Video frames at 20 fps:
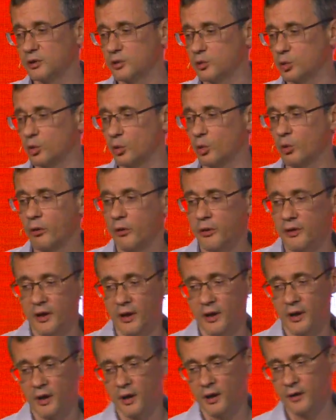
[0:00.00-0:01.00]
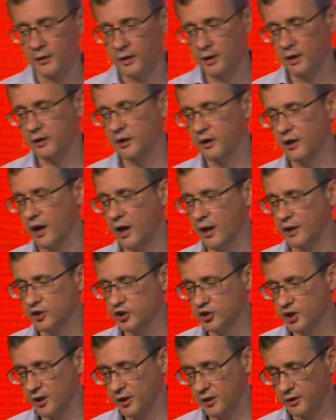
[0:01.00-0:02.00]
to the
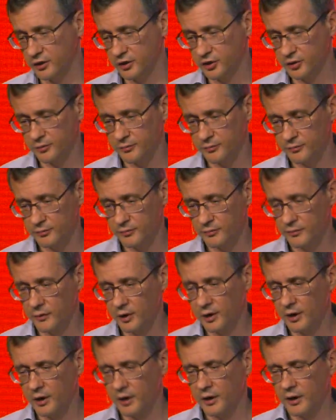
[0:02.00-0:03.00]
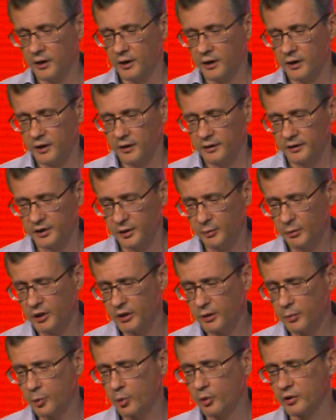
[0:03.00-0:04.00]
exchange.
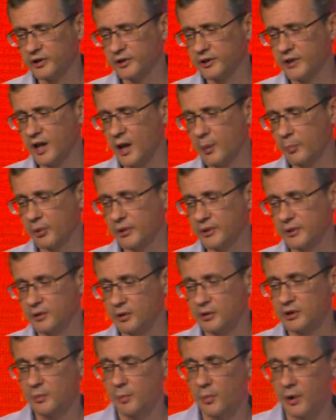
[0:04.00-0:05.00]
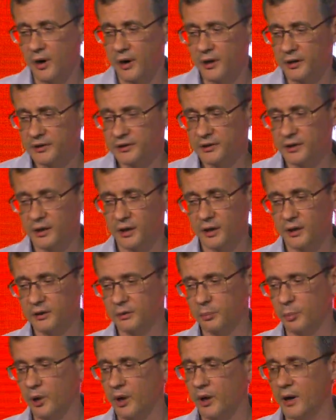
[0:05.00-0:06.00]
Similar process happening on the buyer side.
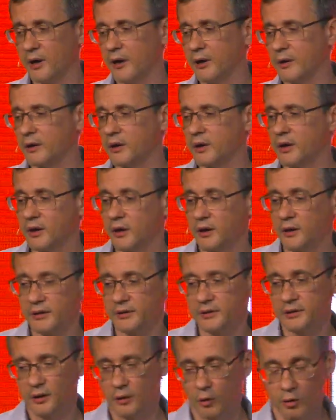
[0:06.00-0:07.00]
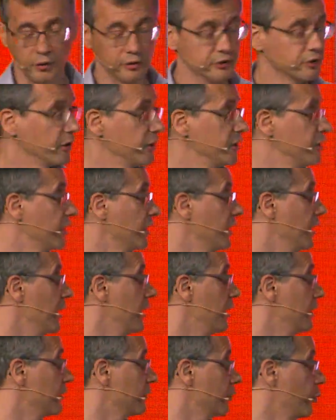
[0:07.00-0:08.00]
Buyer also
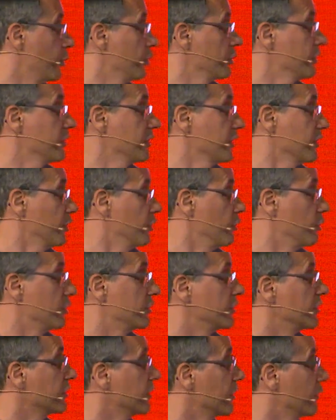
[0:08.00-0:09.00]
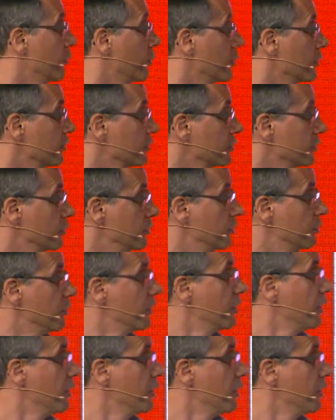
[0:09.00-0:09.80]
indicates what securities he wants to